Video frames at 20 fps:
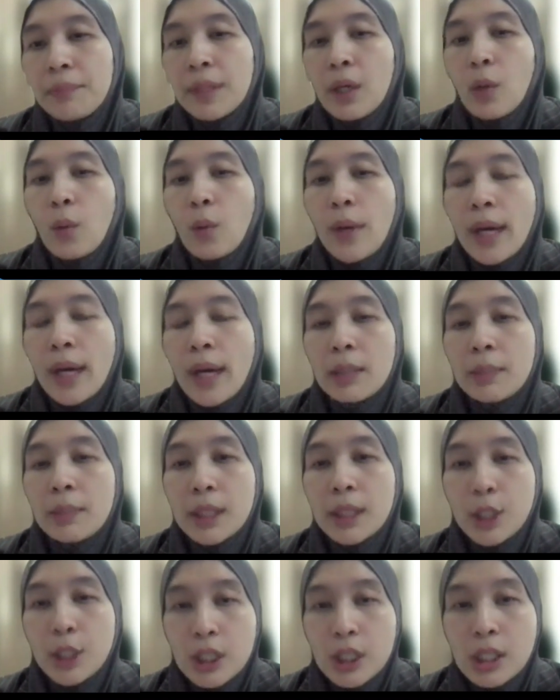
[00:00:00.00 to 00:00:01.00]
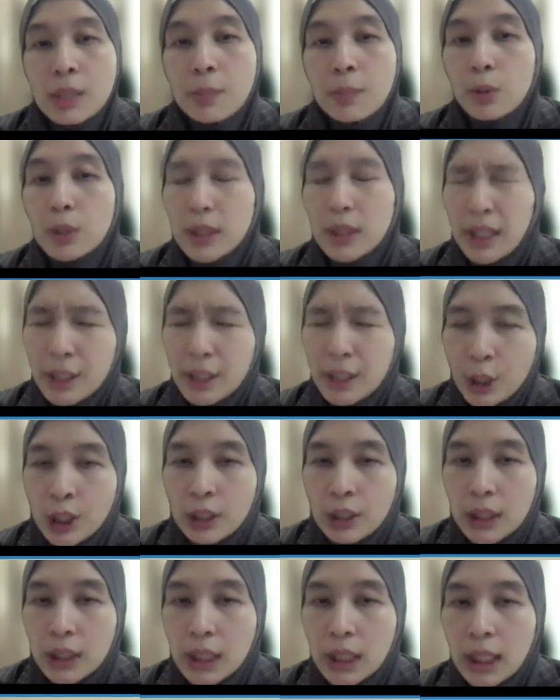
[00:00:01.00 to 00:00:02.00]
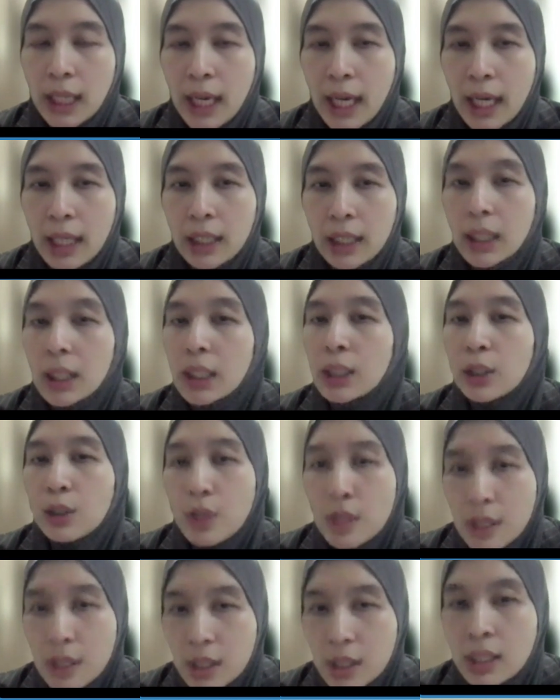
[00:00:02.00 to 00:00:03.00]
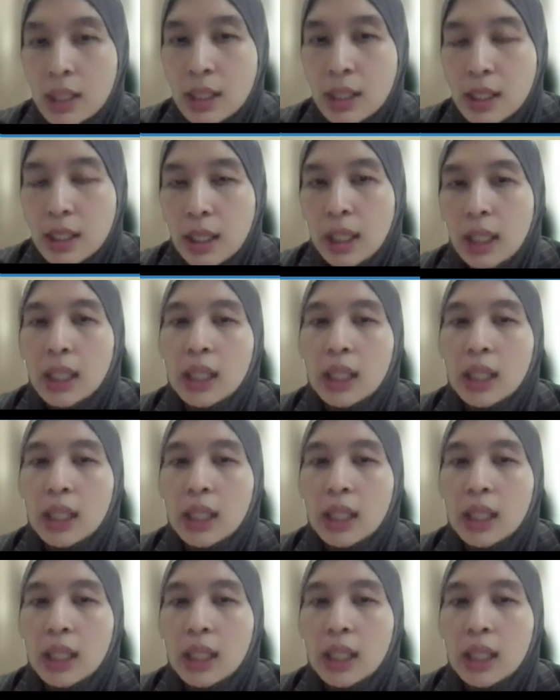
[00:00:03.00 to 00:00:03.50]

where the patients potentially can use this